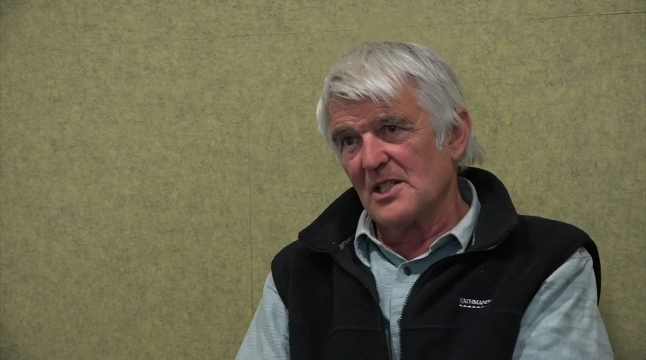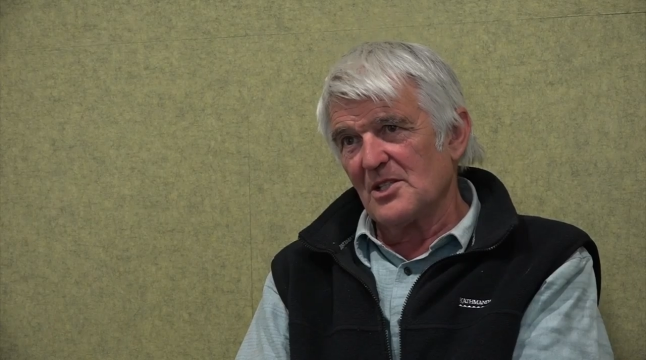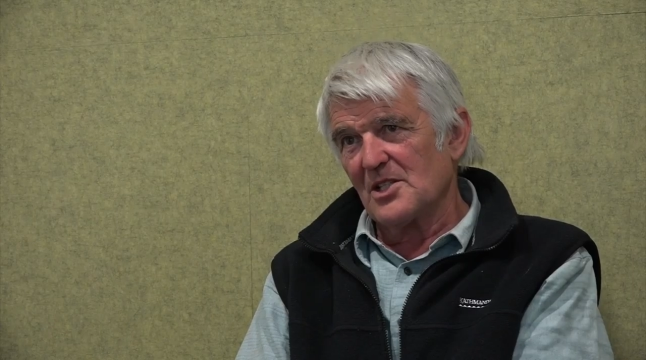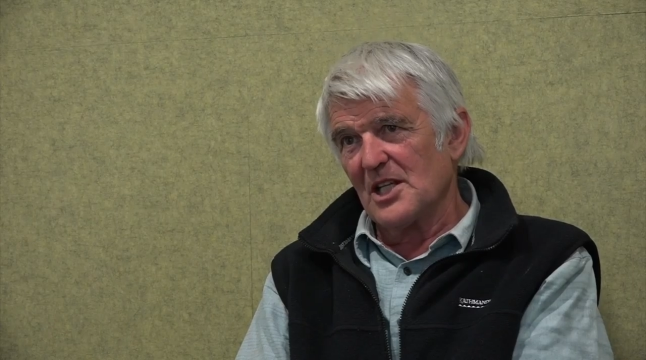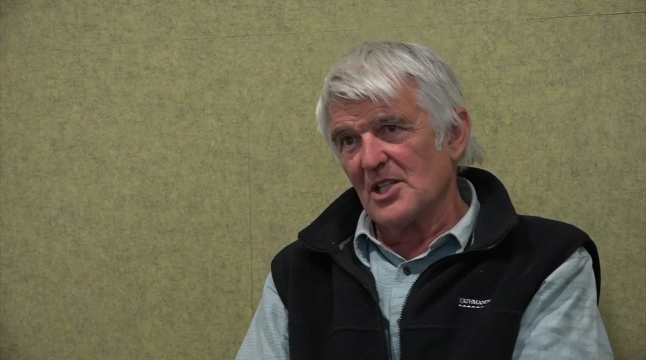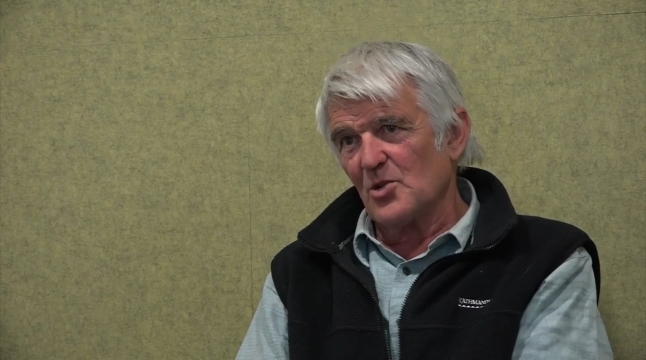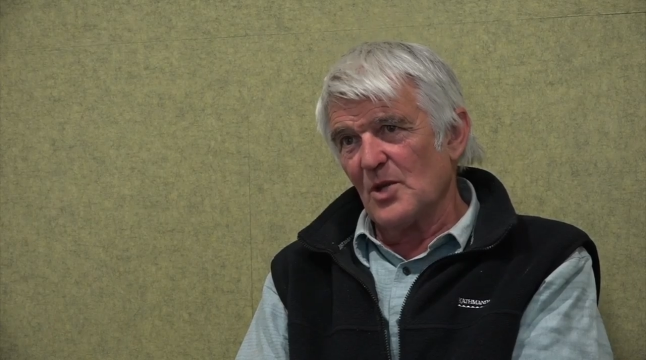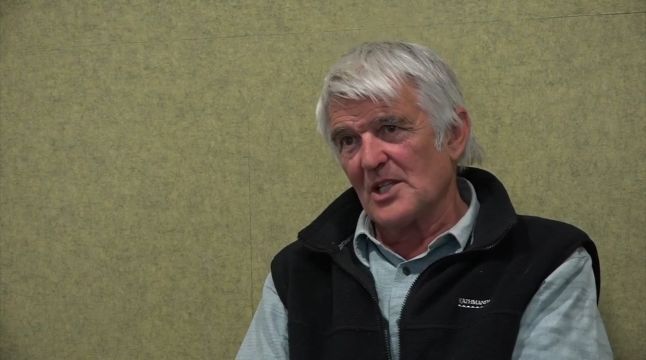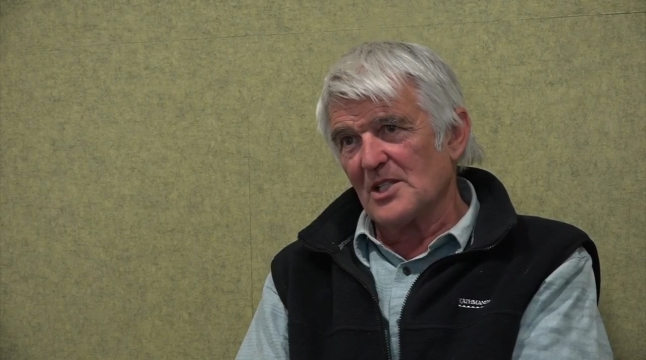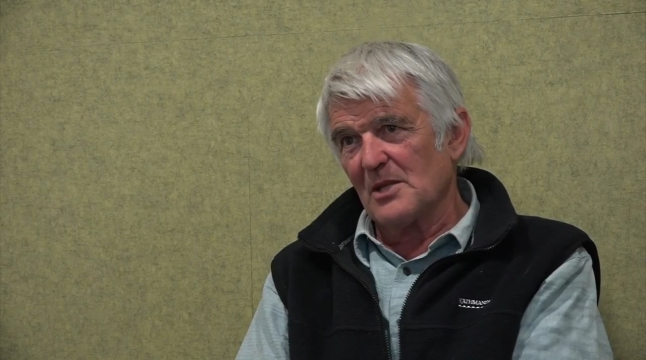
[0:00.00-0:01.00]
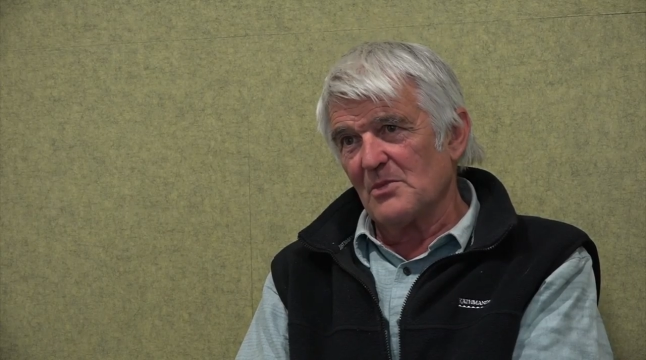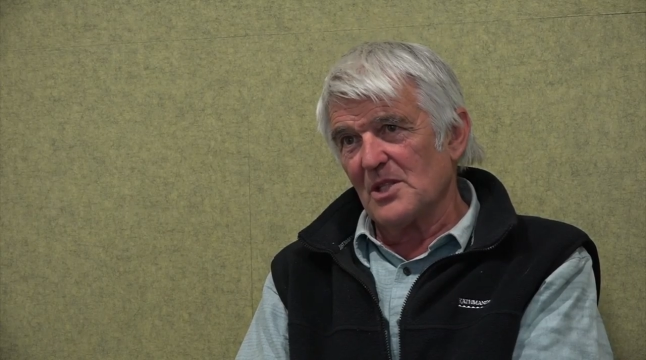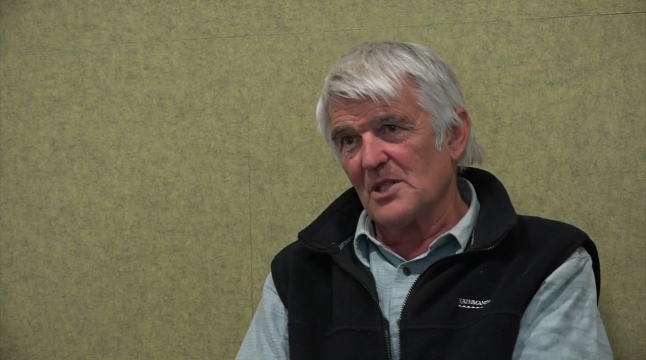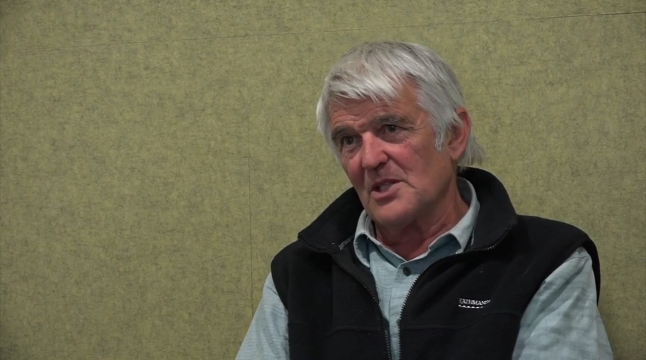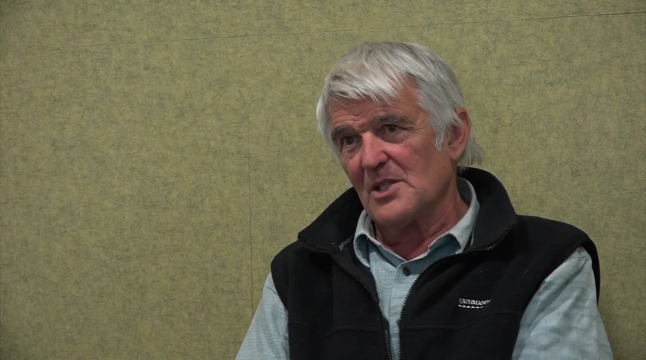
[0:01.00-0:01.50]
you start to accept
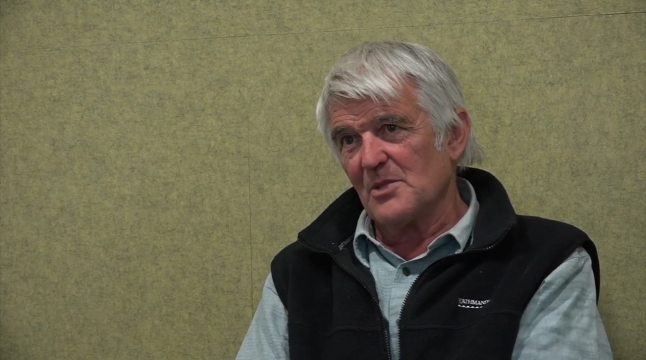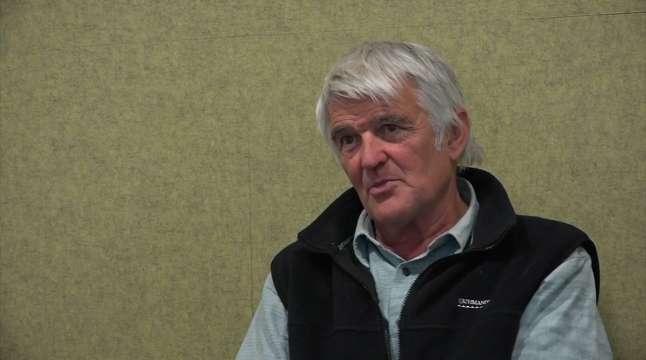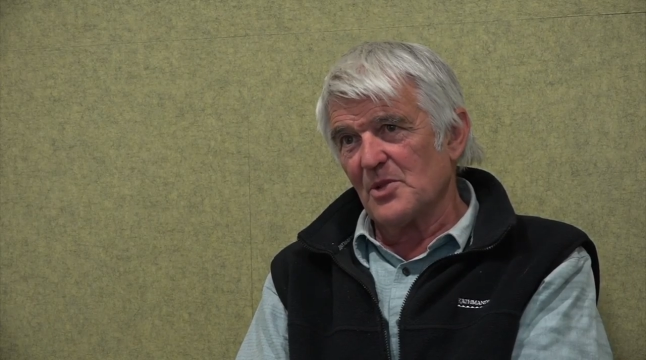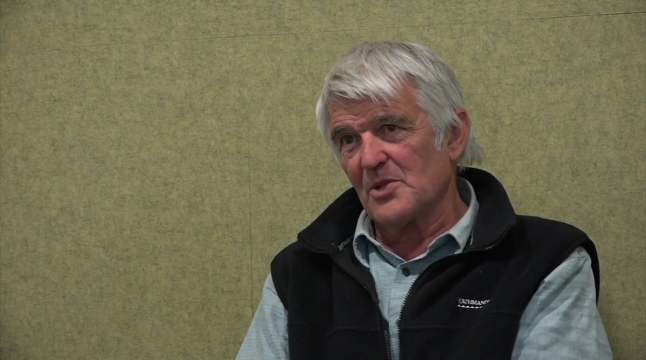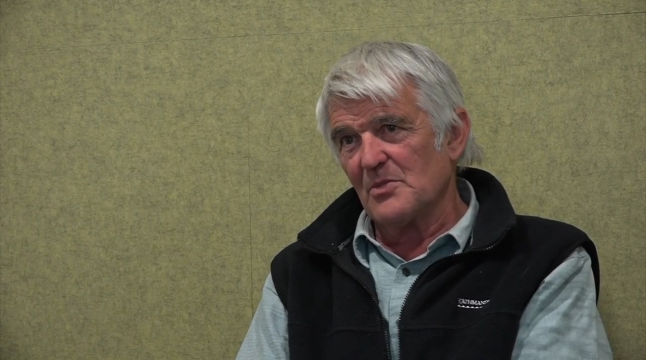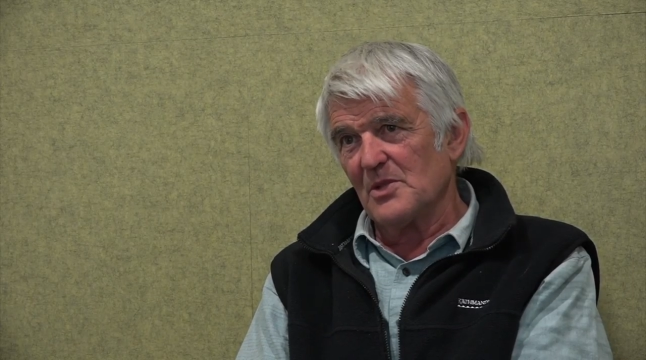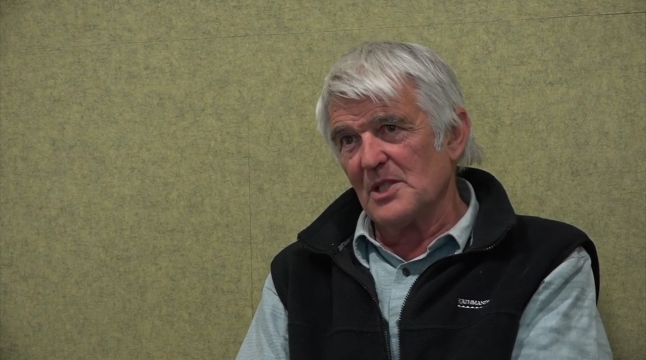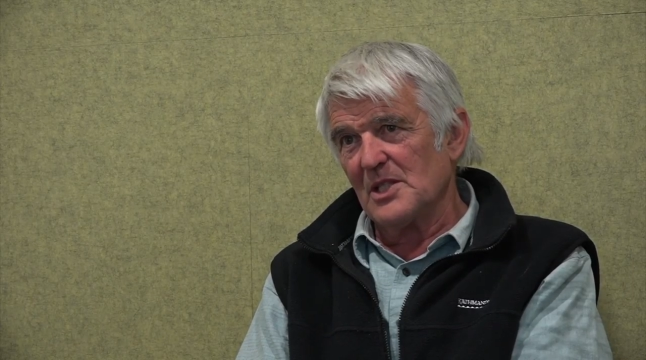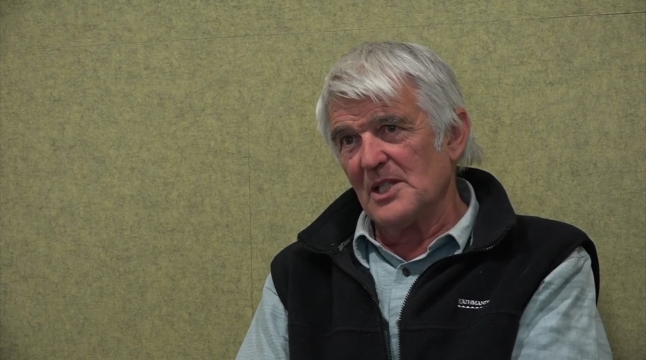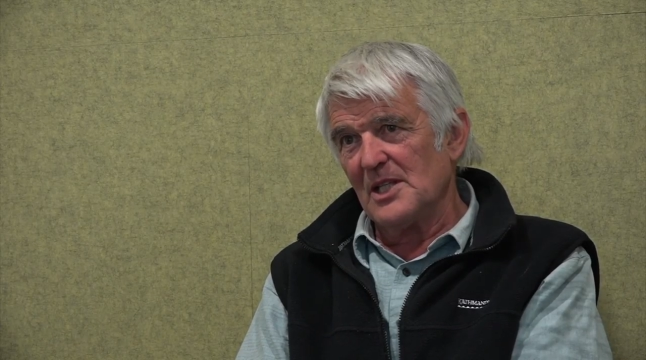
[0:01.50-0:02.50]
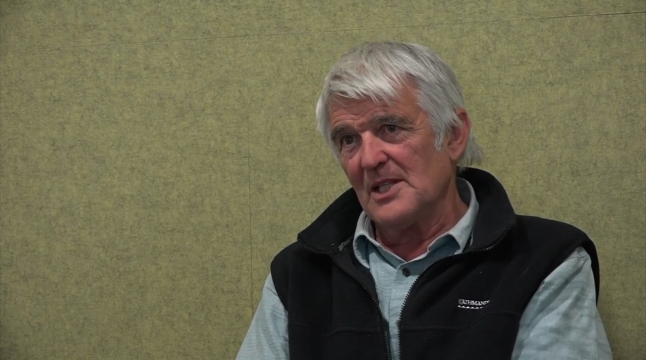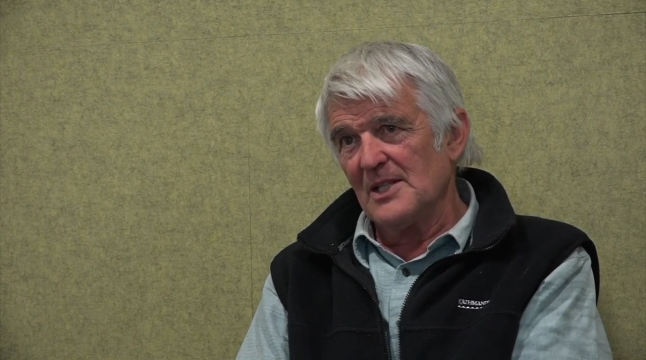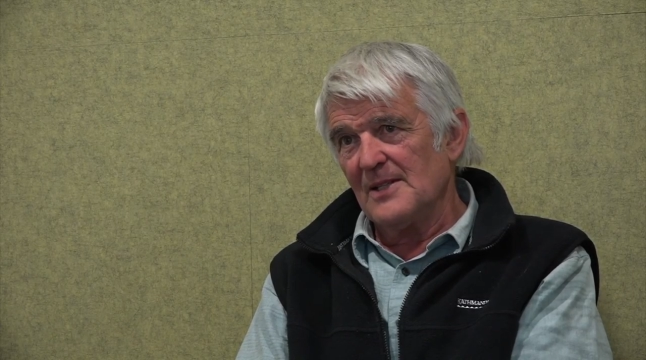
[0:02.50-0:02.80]
that this is a possibility.